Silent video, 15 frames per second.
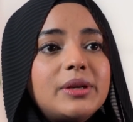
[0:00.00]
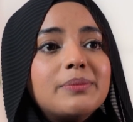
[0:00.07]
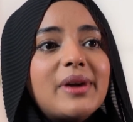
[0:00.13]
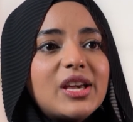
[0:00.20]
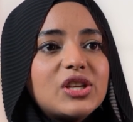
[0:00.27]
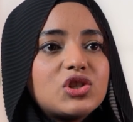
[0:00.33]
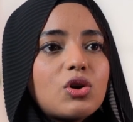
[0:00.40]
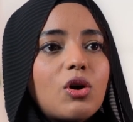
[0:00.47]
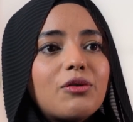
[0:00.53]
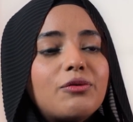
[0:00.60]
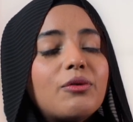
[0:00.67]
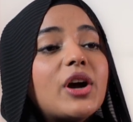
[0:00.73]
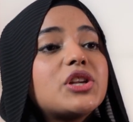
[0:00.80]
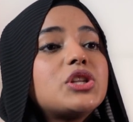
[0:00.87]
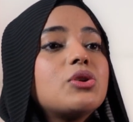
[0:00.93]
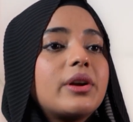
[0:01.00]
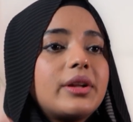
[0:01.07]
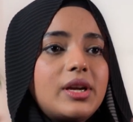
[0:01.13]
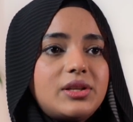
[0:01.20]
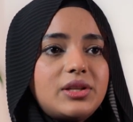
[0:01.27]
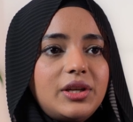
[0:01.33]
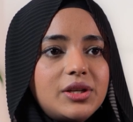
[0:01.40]
image of what you are
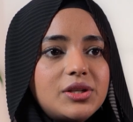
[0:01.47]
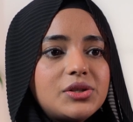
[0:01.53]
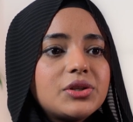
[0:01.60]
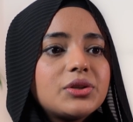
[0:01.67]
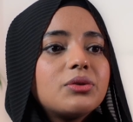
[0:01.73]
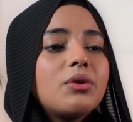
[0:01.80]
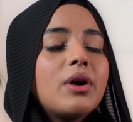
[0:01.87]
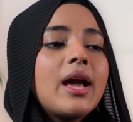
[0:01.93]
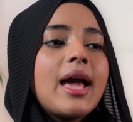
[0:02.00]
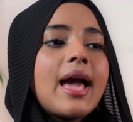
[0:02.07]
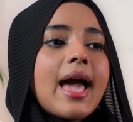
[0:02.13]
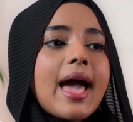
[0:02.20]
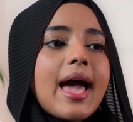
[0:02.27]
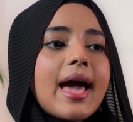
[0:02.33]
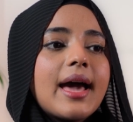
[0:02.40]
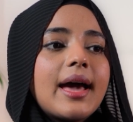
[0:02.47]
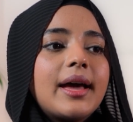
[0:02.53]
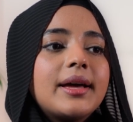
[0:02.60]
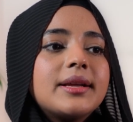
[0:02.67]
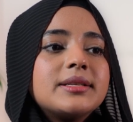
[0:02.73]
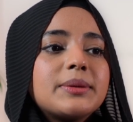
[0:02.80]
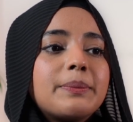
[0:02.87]
getting into
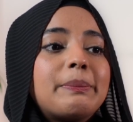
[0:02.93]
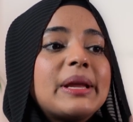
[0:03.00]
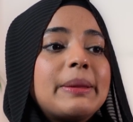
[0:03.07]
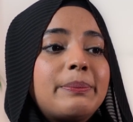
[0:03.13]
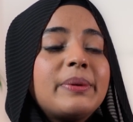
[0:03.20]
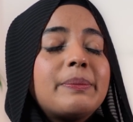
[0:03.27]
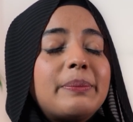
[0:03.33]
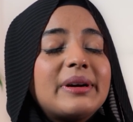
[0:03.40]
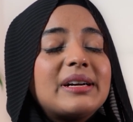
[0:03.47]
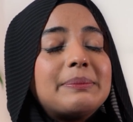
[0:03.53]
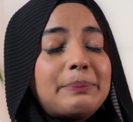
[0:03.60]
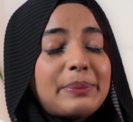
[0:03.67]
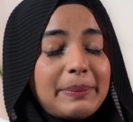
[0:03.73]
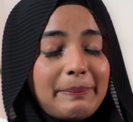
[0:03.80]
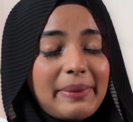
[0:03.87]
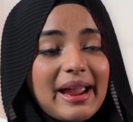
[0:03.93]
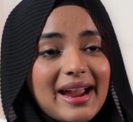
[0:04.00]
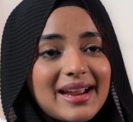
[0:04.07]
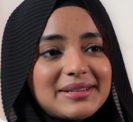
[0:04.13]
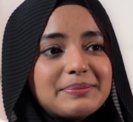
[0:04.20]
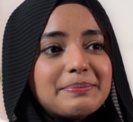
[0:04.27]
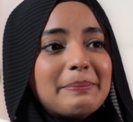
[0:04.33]
and be
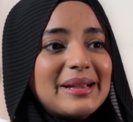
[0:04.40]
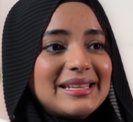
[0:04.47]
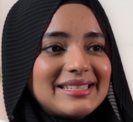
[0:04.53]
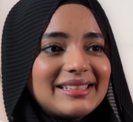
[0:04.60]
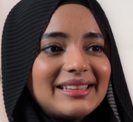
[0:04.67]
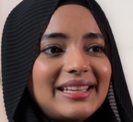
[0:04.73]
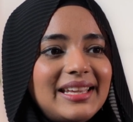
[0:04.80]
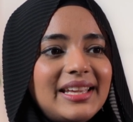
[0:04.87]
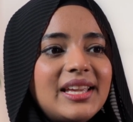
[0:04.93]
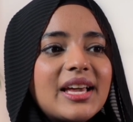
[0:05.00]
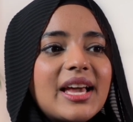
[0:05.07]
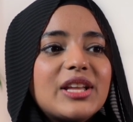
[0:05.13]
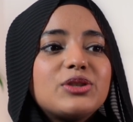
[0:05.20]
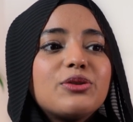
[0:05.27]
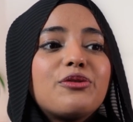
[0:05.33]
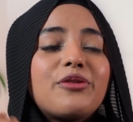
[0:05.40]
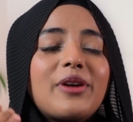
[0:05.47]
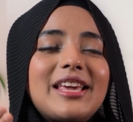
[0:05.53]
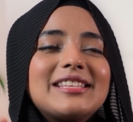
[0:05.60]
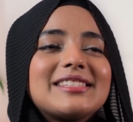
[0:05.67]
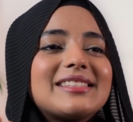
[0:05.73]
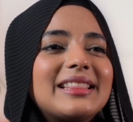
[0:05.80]
prepared mentally to
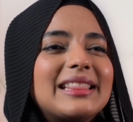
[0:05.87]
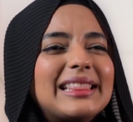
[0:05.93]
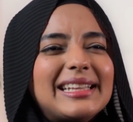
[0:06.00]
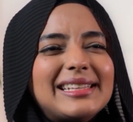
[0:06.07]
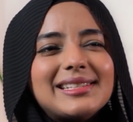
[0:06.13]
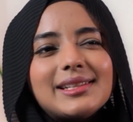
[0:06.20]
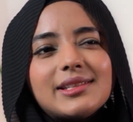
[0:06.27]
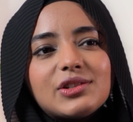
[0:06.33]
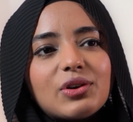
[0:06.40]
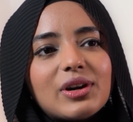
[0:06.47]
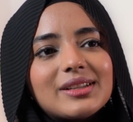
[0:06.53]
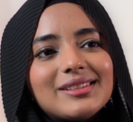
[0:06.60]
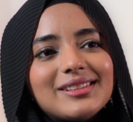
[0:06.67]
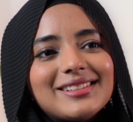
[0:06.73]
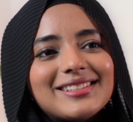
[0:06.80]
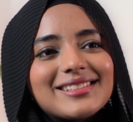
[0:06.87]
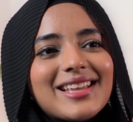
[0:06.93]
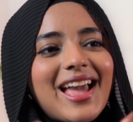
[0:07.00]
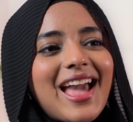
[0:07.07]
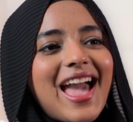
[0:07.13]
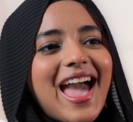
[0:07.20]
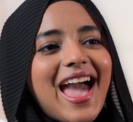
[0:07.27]
face little struggles,
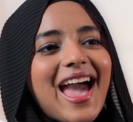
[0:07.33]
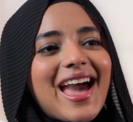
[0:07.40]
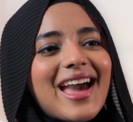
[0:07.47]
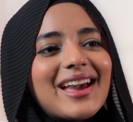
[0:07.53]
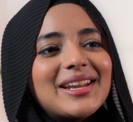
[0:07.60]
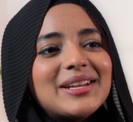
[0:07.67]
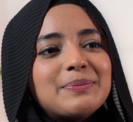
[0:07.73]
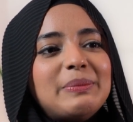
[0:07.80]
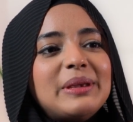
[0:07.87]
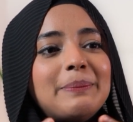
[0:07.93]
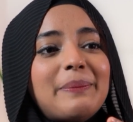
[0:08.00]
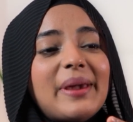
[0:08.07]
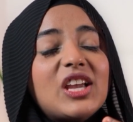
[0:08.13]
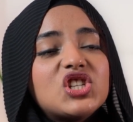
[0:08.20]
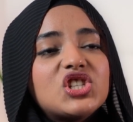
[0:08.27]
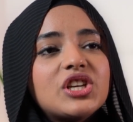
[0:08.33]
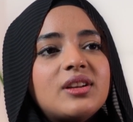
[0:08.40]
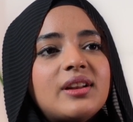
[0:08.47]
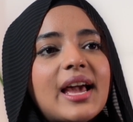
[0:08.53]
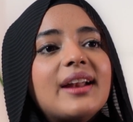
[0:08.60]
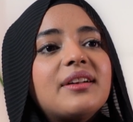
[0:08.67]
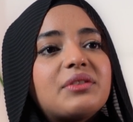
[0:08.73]
and be
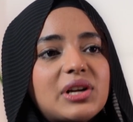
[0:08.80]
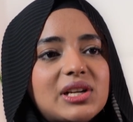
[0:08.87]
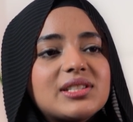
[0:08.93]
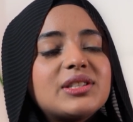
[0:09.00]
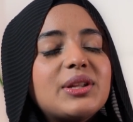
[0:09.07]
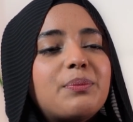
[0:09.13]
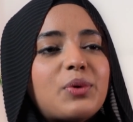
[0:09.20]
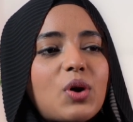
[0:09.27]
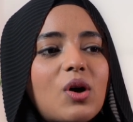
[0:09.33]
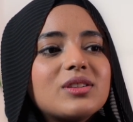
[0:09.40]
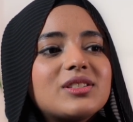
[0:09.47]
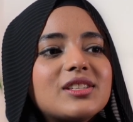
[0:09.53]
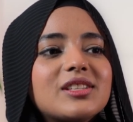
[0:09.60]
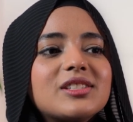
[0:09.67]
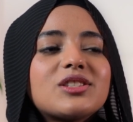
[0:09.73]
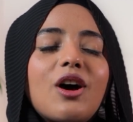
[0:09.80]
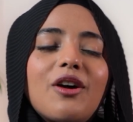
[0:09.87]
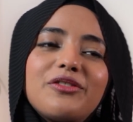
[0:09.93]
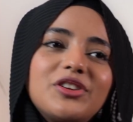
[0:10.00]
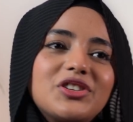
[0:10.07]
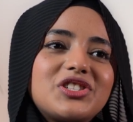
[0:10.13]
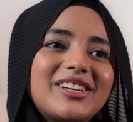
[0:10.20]
patient and trust the process
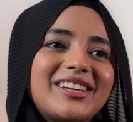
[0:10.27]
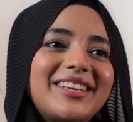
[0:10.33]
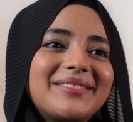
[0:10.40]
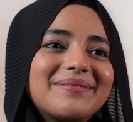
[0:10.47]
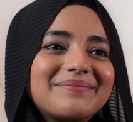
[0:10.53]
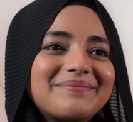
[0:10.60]
of your journey.